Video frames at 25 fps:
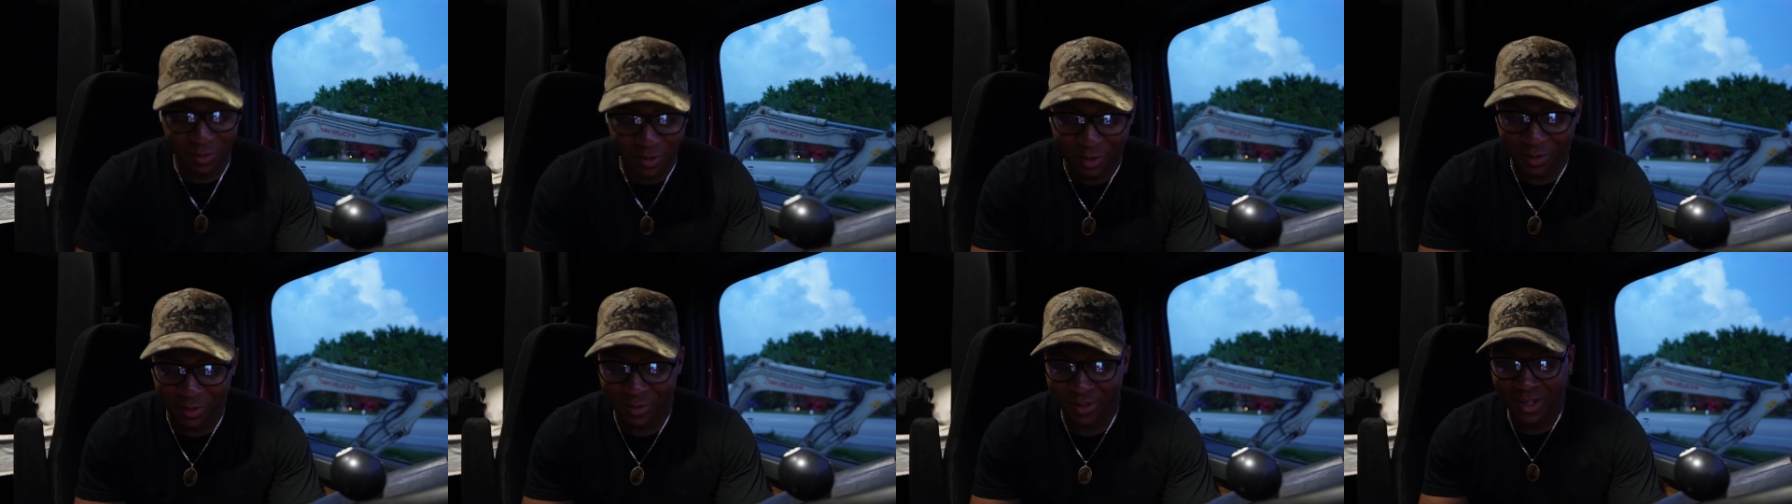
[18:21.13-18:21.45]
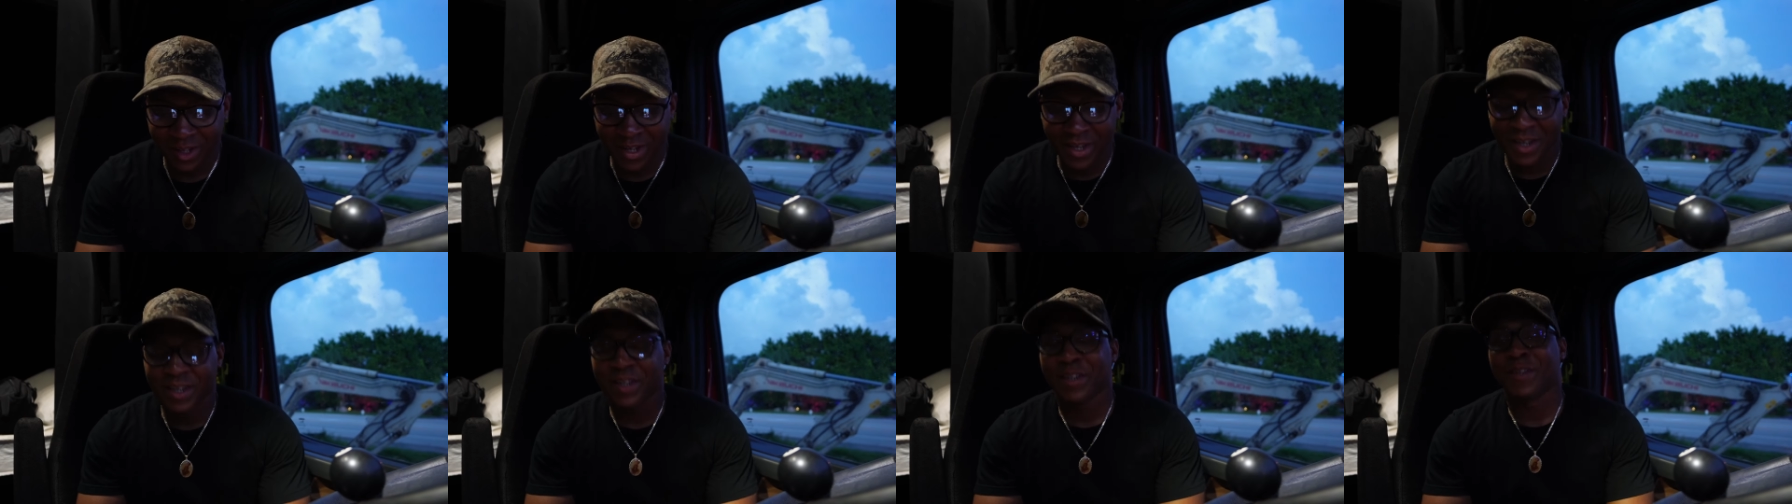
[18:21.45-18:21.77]
went. So, all
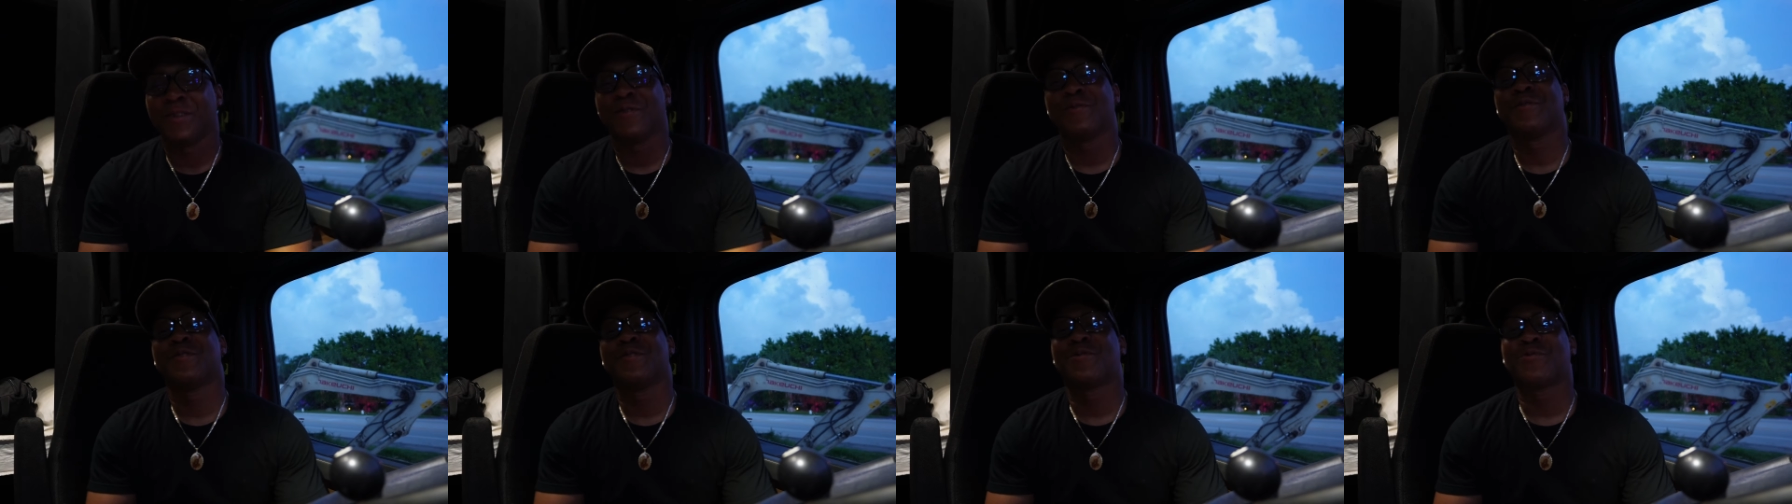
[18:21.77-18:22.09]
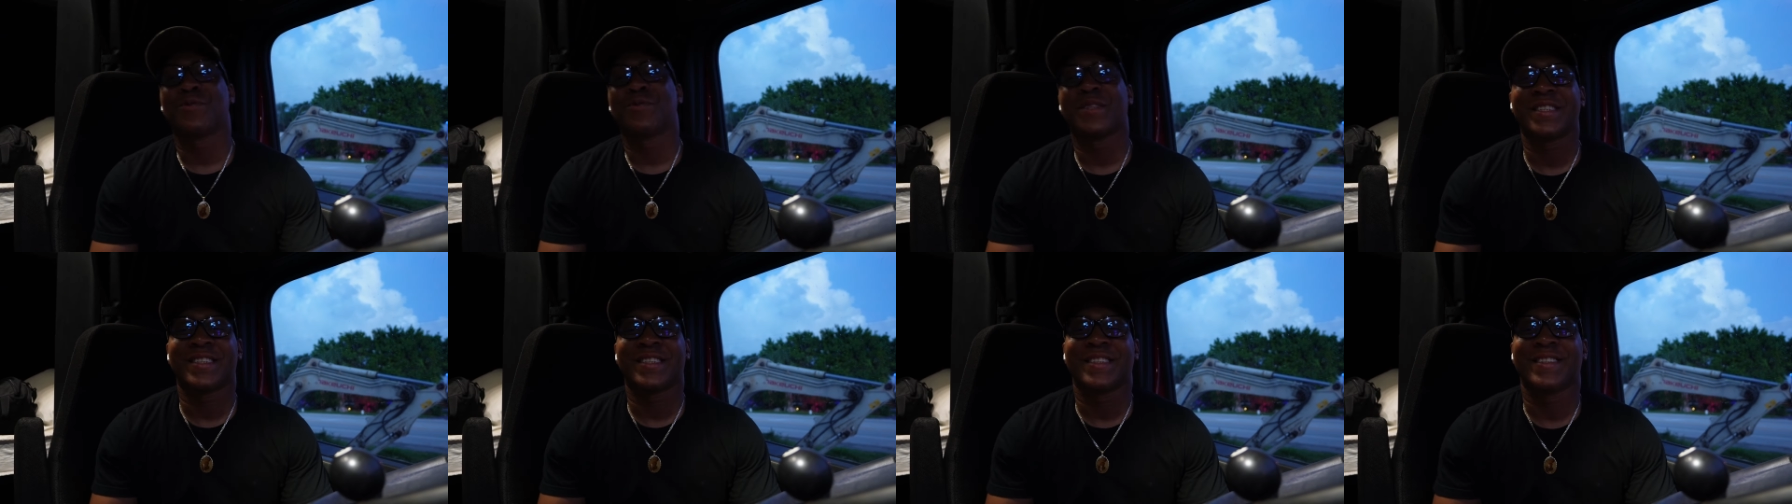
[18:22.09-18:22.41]
right, y'all. We
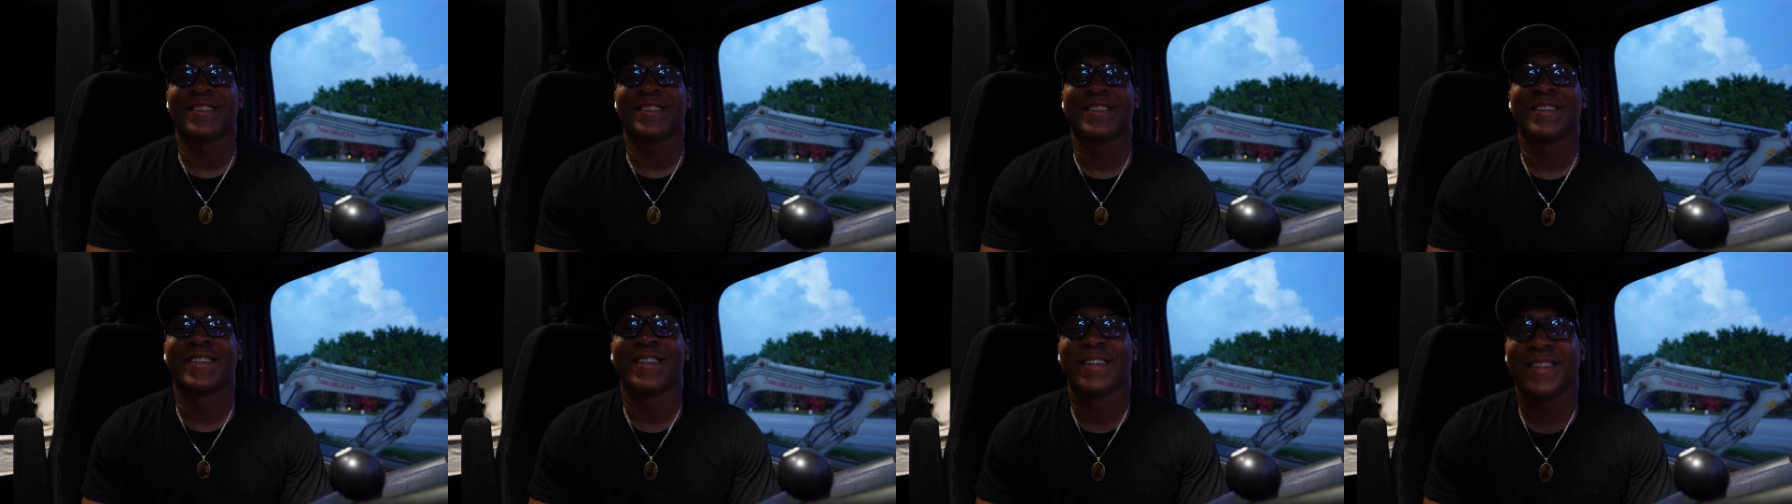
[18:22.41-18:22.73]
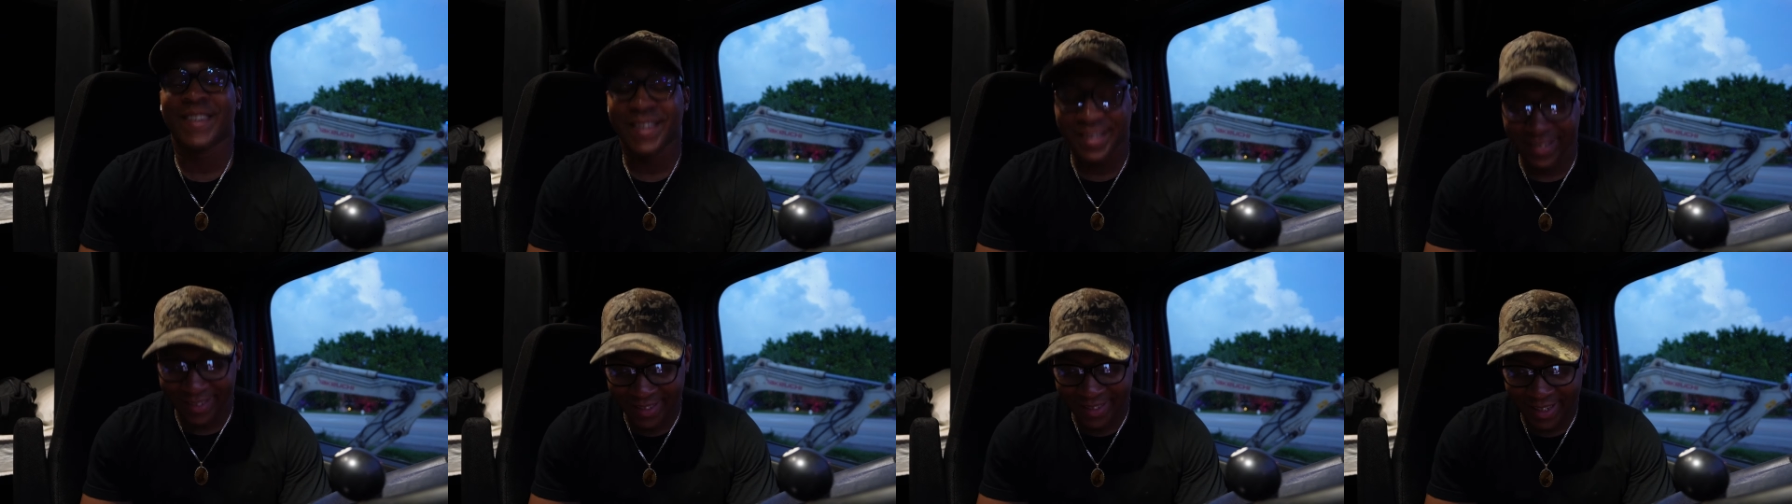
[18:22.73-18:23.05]
switching
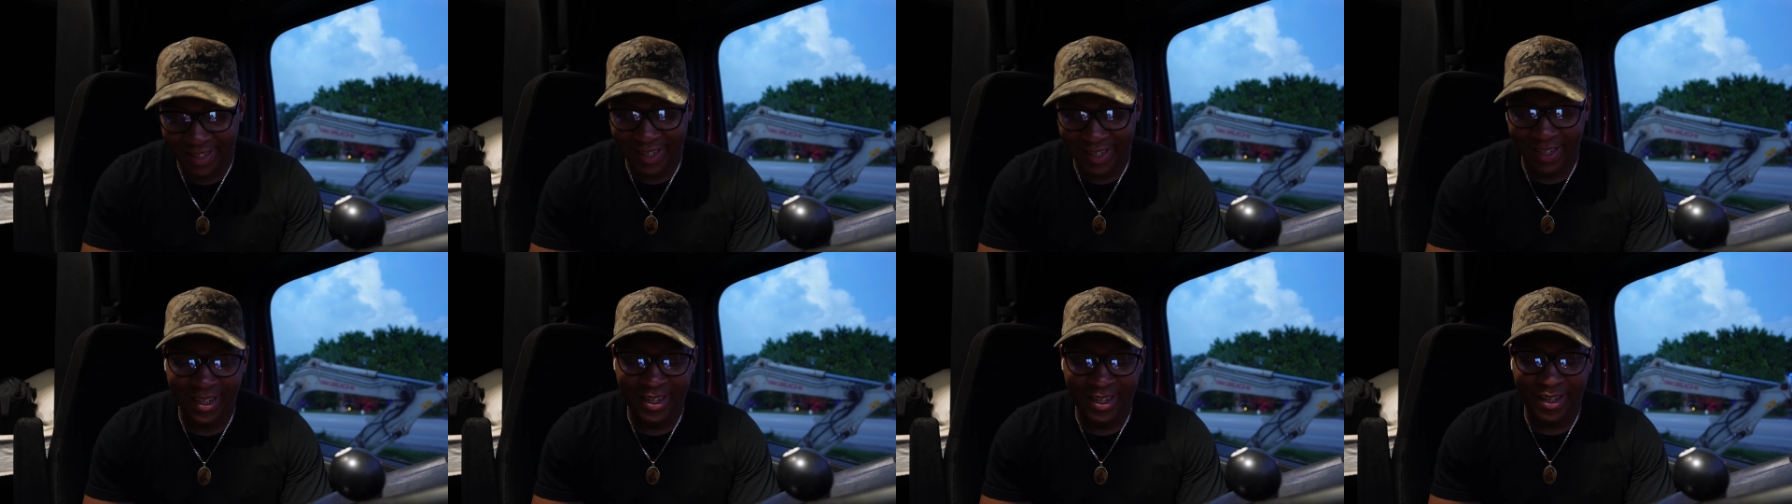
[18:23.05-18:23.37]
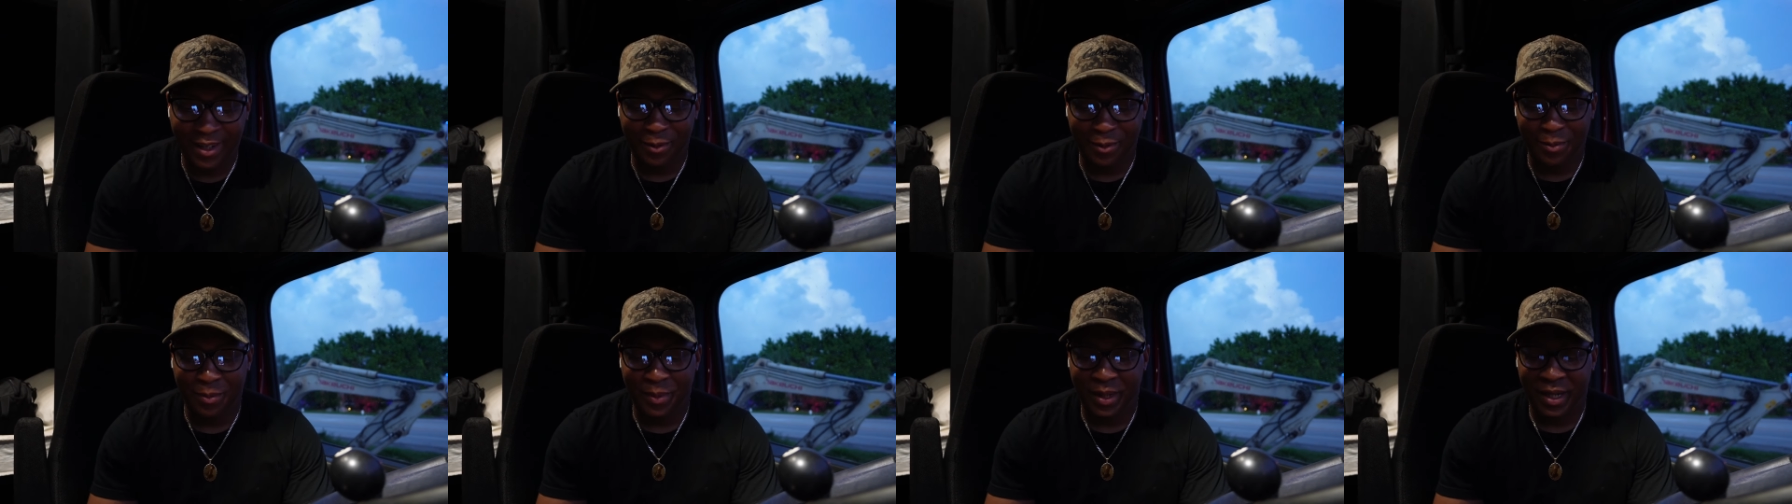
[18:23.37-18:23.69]
scenes
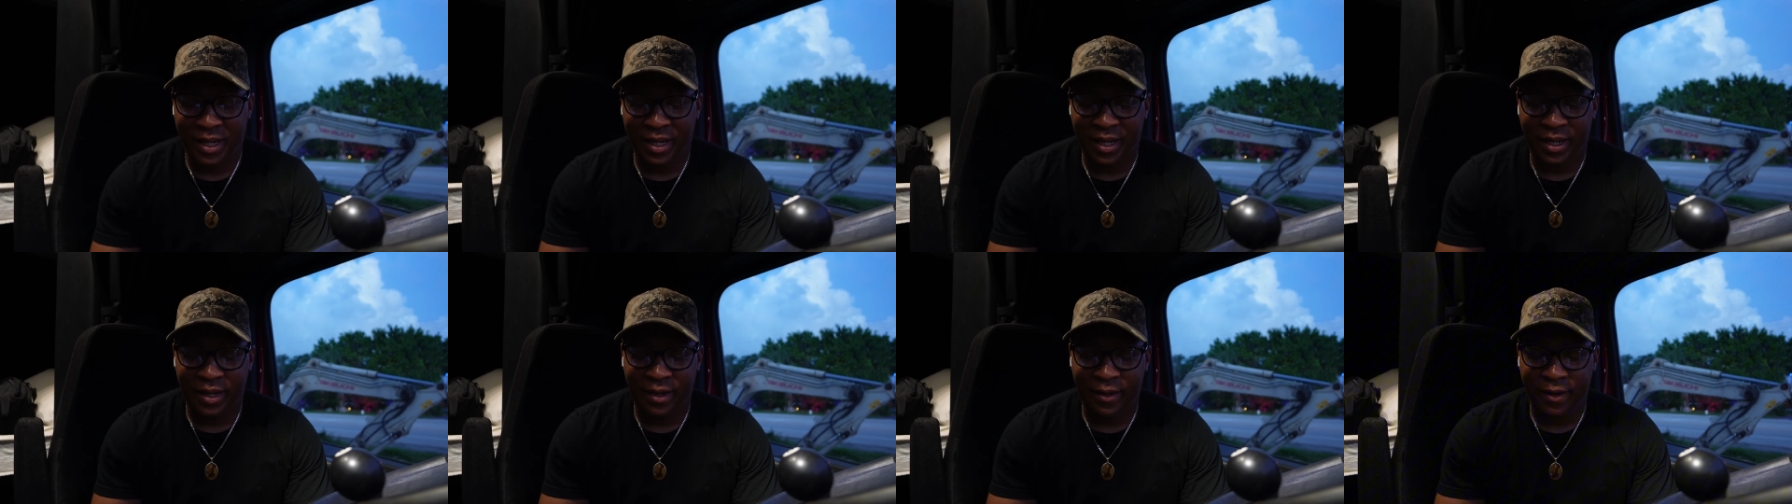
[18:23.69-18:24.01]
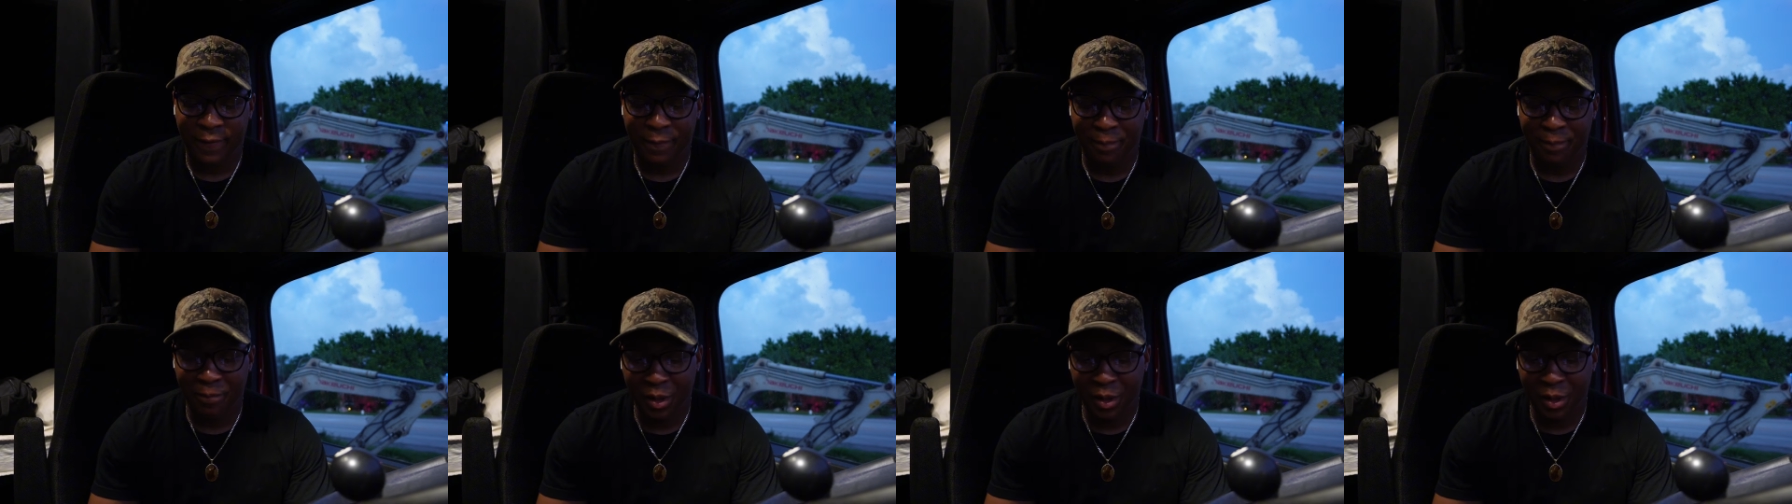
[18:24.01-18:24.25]
again, man.